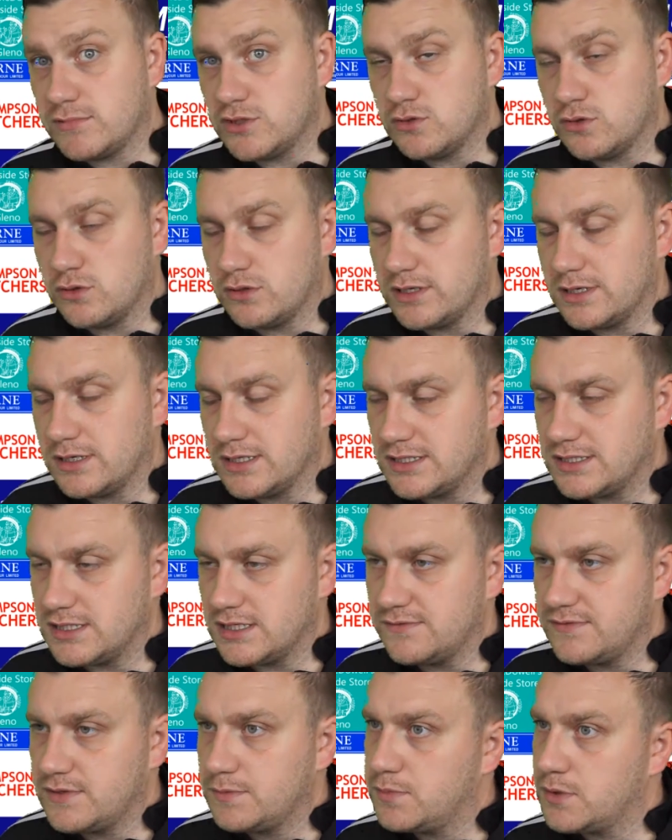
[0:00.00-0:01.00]
Joel nearly
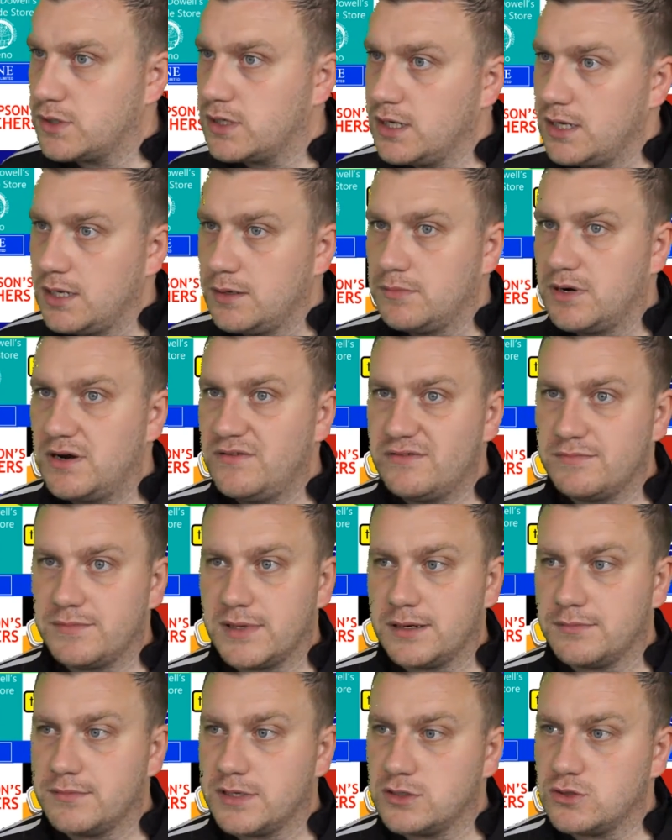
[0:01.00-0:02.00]
saved it. But apart from
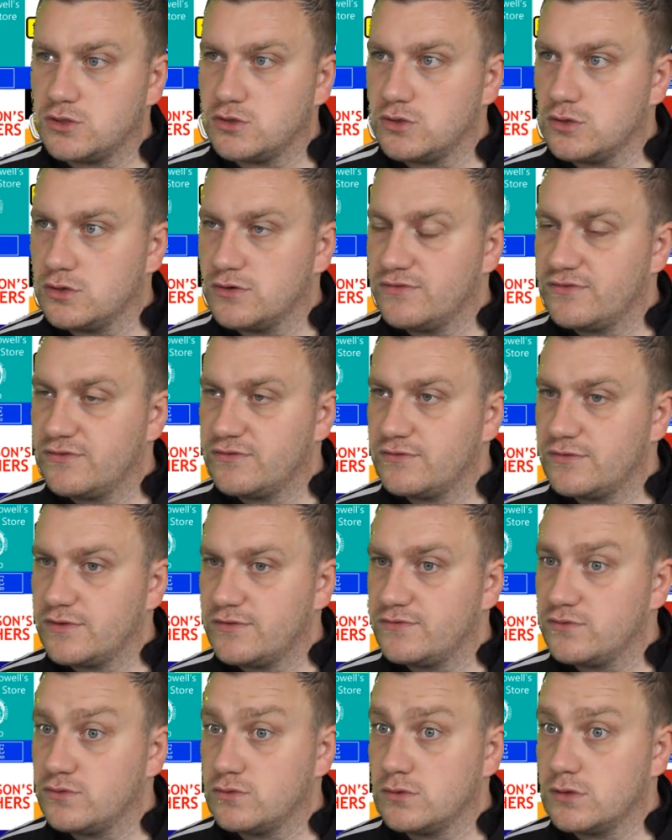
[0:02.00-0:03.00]
that, I'm not sure
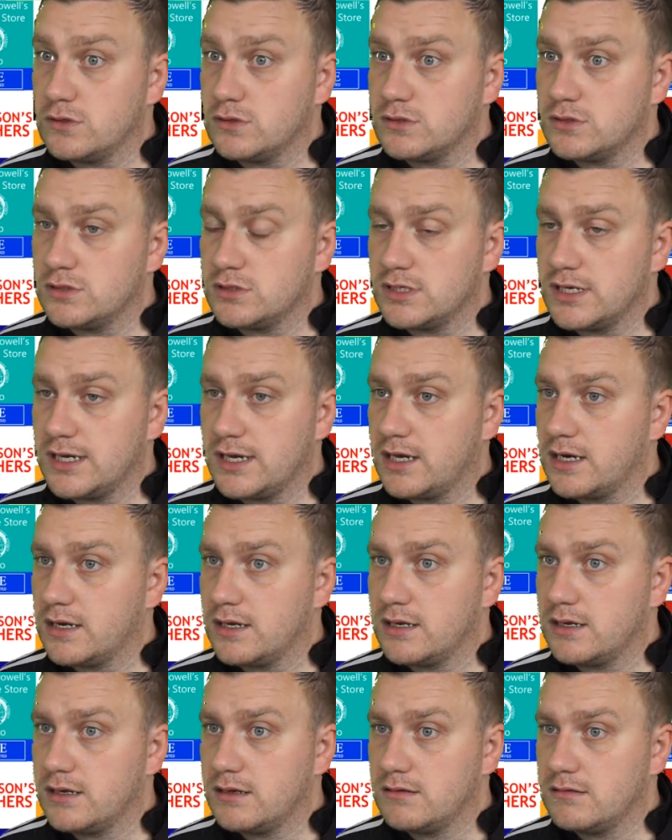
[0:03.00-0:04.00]
if Joel, as I say, had
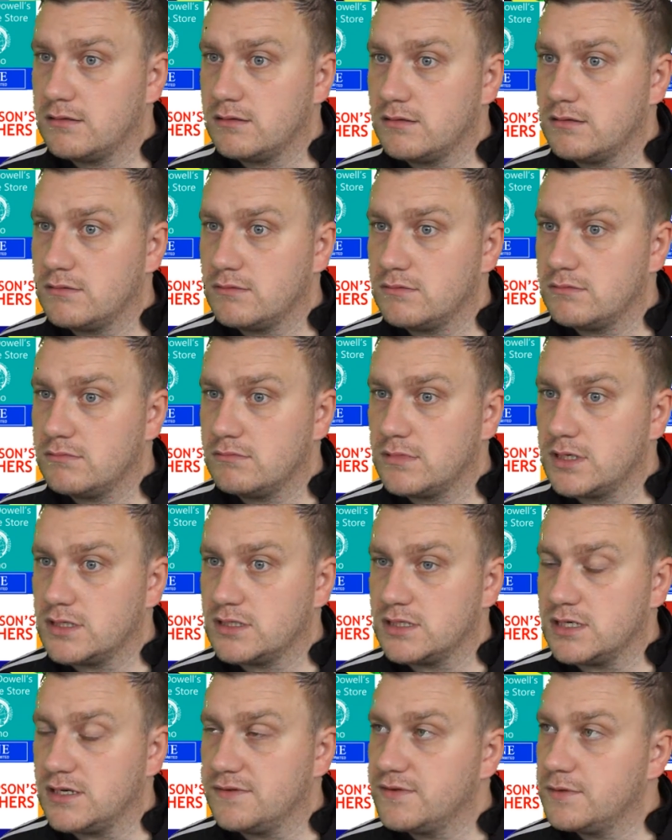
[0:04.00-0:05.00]
a
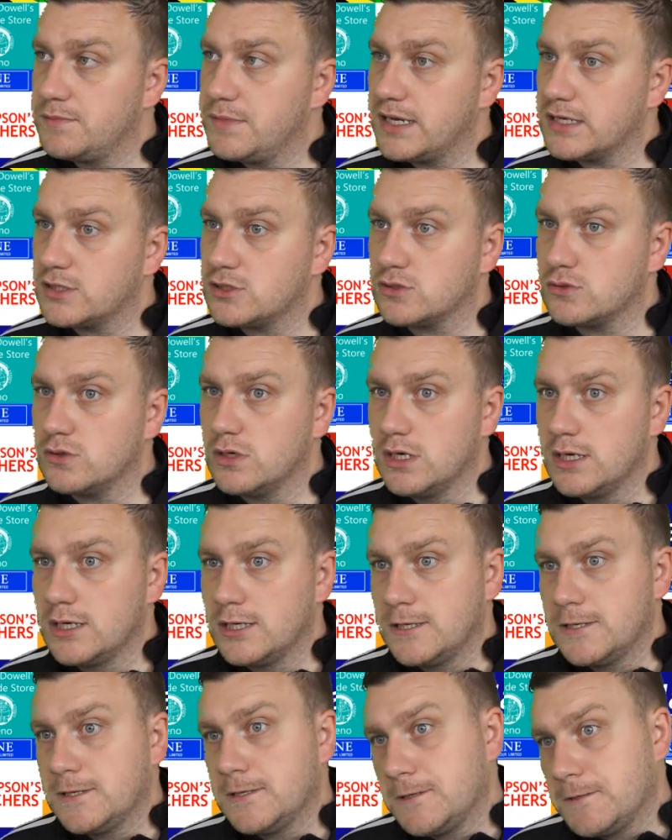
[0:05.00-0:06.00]
save to make. So
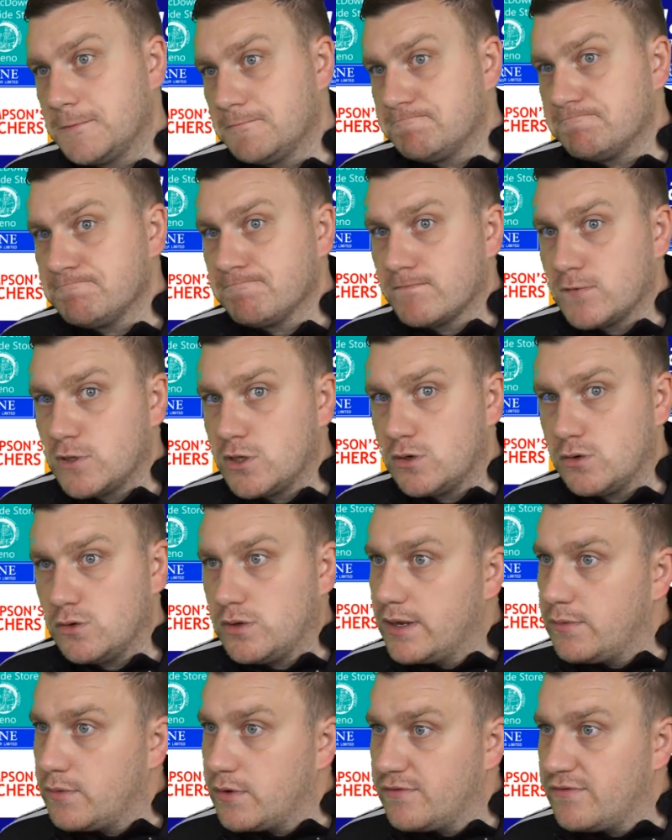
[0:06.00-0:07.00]

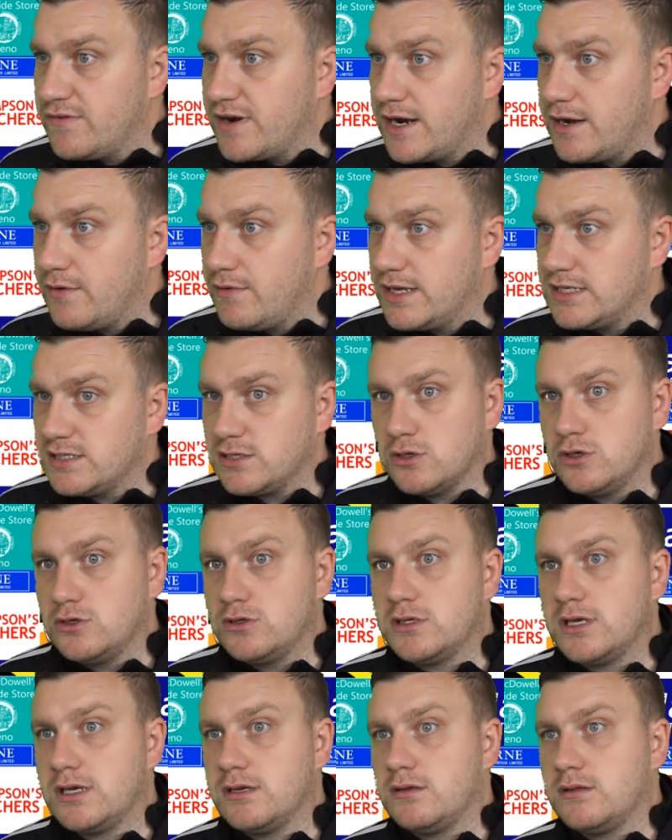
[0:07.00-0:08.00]
they were very
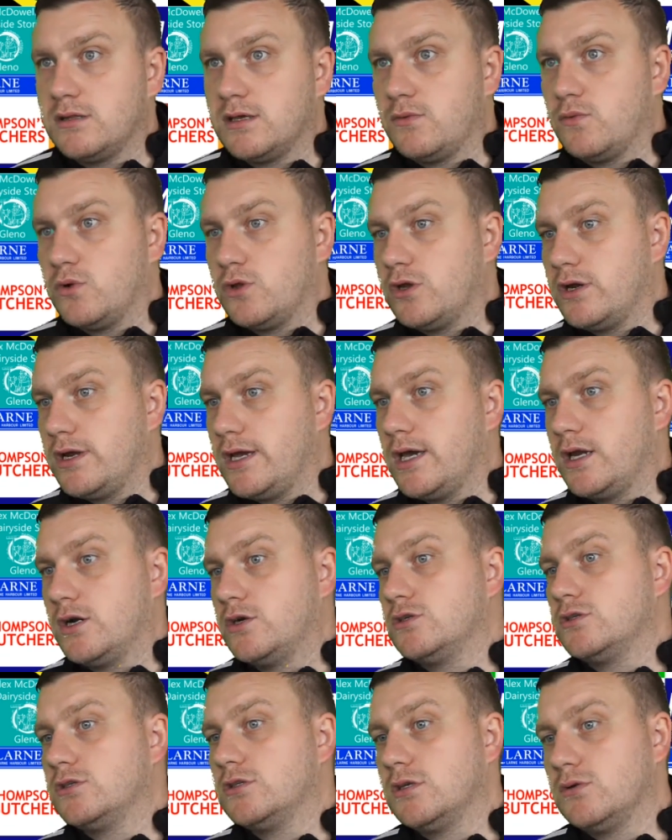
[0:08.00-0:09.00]
resolute. They won their
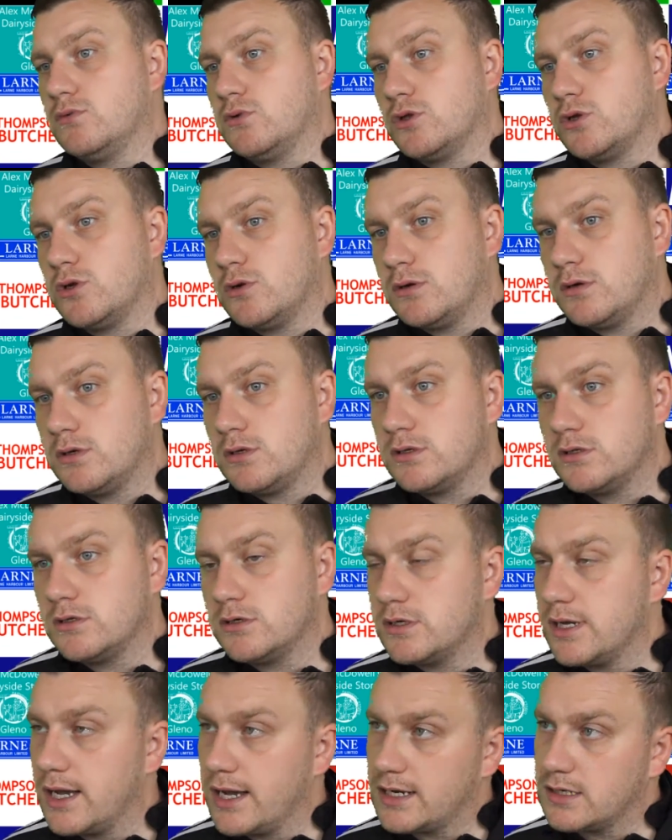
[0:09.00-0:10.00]
headers and they won
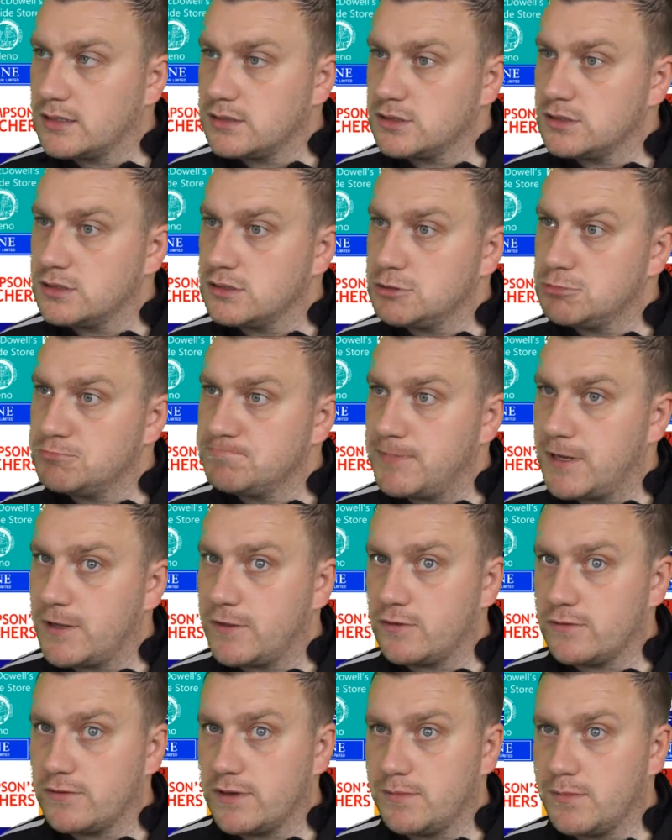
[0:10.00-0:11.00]
their tackles, and I
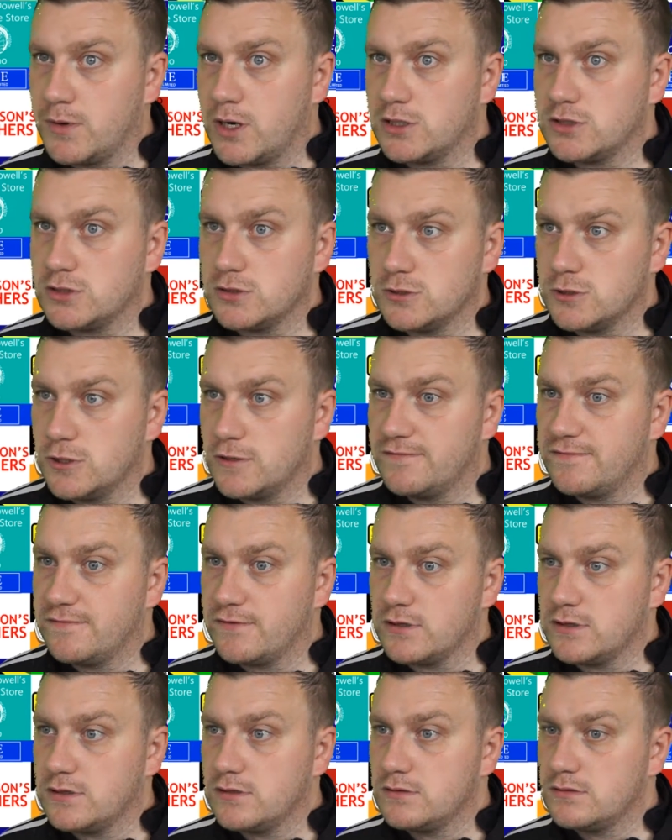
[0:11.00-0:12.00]
thought they marshalled their
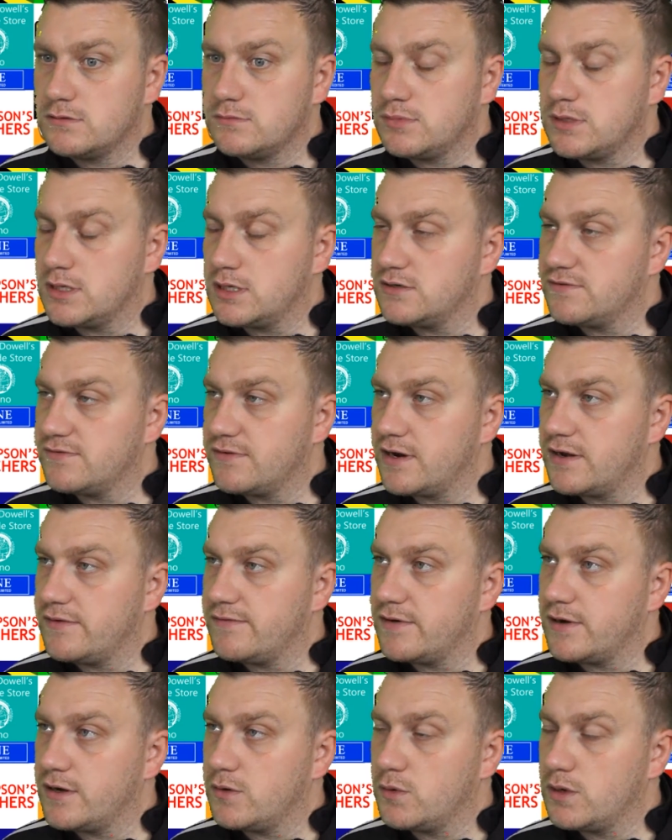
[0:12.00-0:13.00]
front players very,
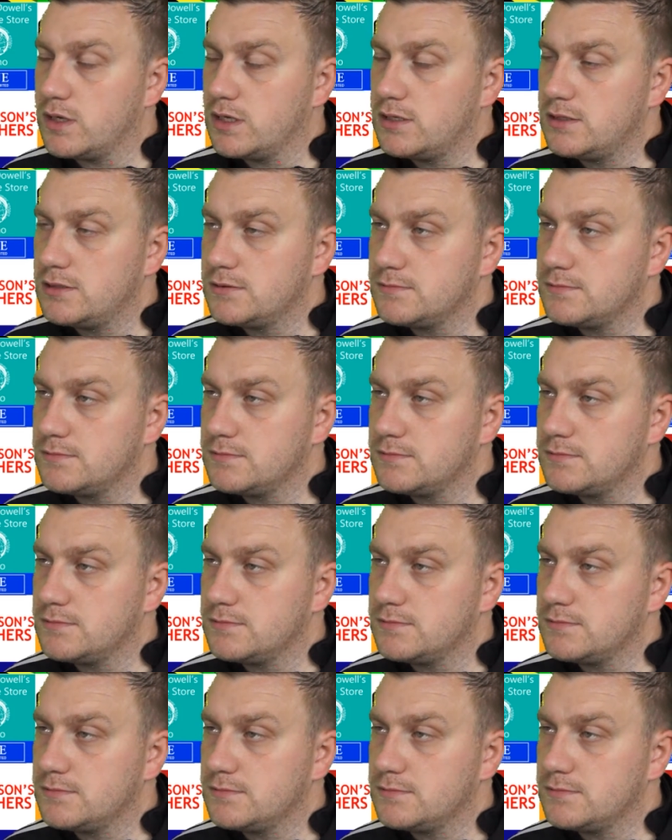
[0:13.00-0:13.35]
very well.